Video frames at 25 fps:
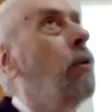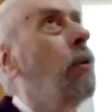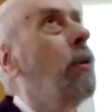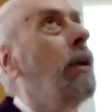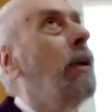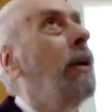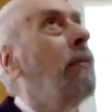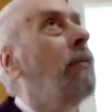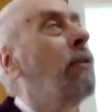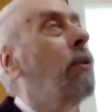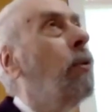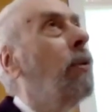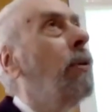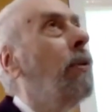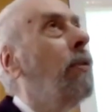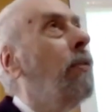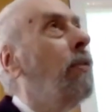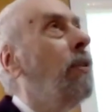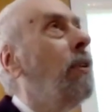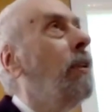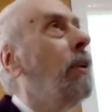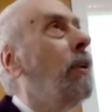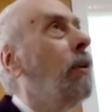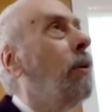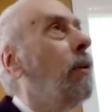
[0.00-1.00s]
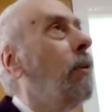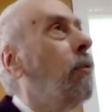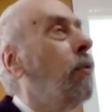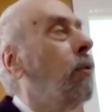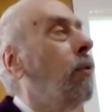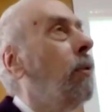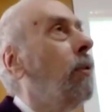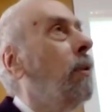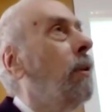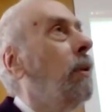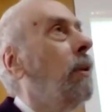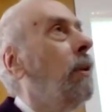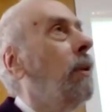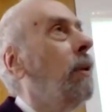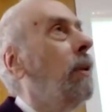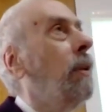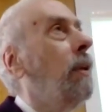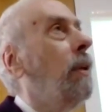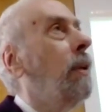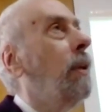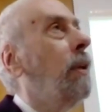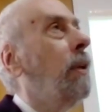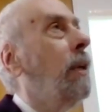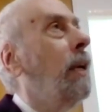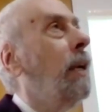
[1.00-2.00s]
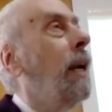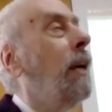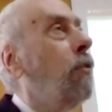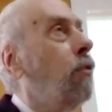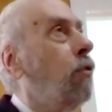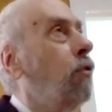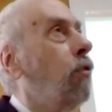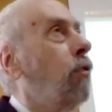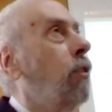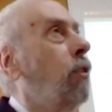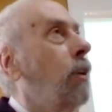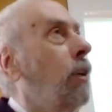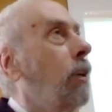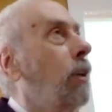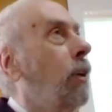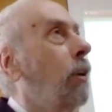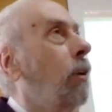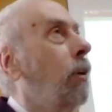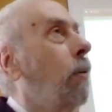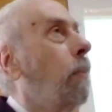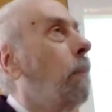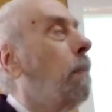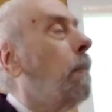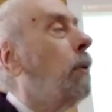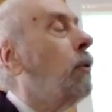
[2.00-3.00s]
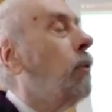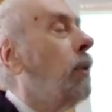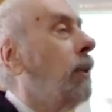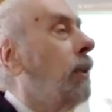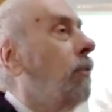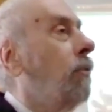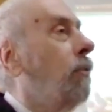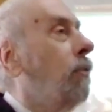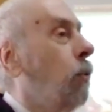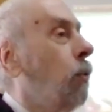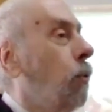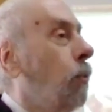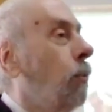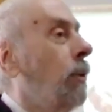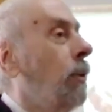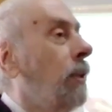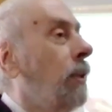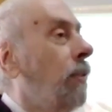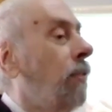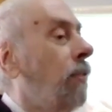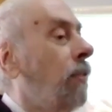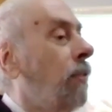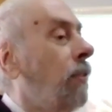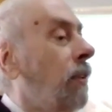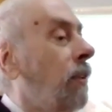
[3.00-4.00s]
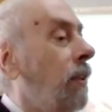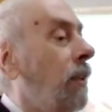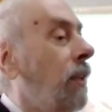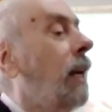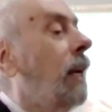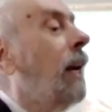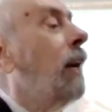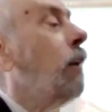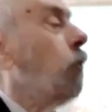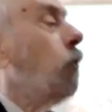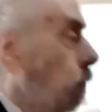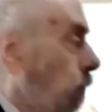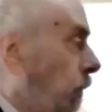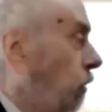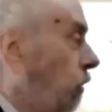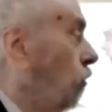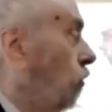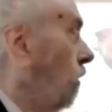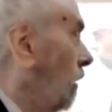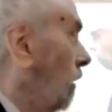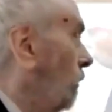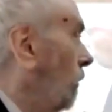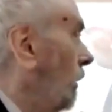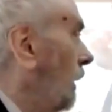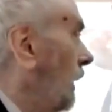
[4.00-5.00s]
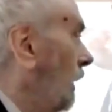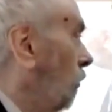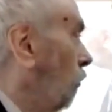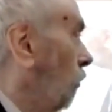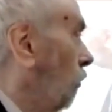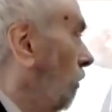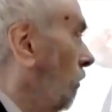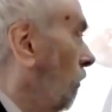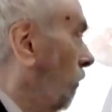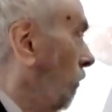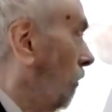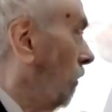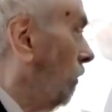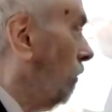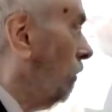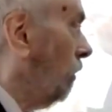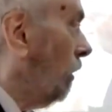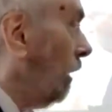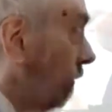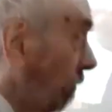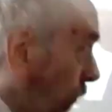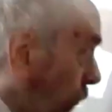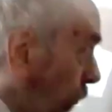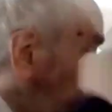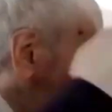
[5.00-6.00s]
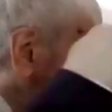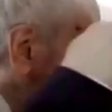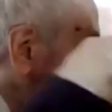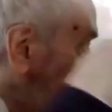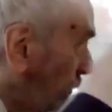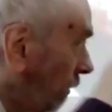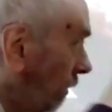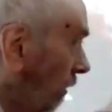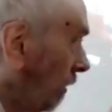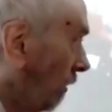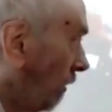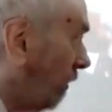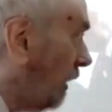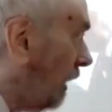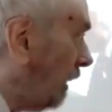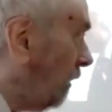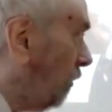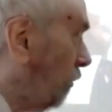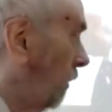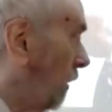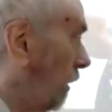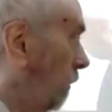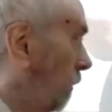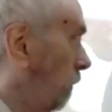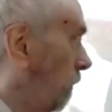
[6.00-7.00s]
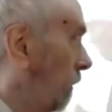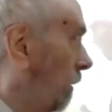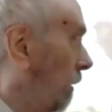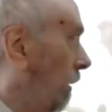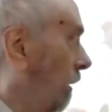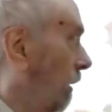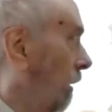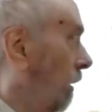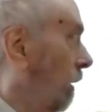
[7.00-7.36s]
You have to consider also the gushing of bodily fluids as different reactions. You have to reason in that way.